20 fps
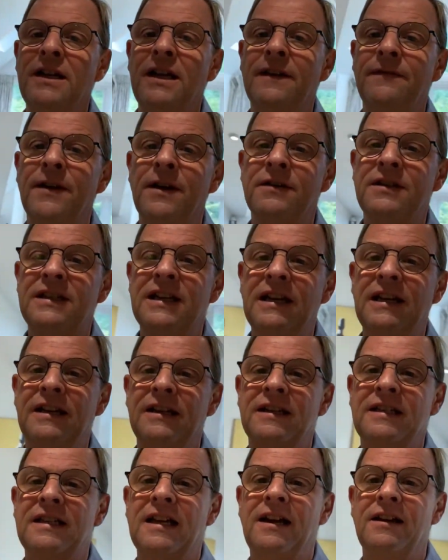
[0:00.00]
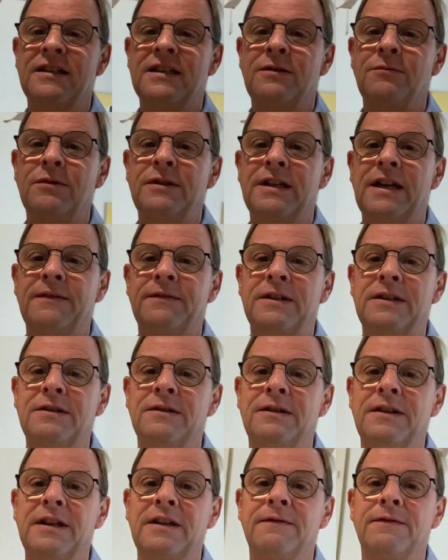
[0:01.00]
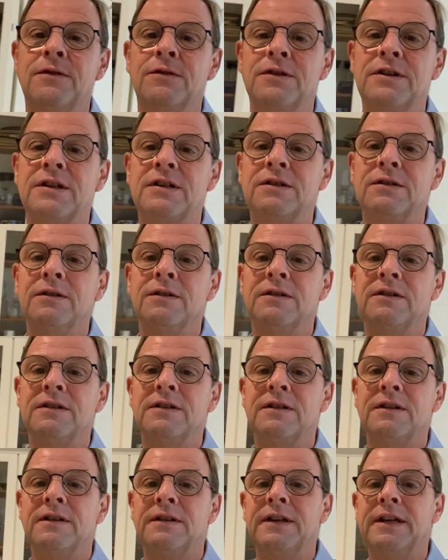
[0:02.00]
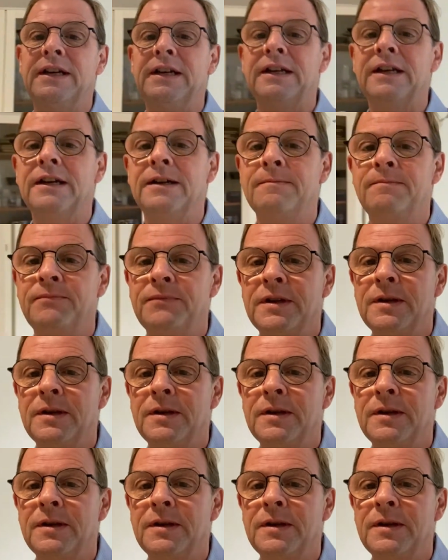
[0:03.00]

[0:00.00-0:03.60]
If I was selling this house, I wouldn't have to do anything for it at all. There you go.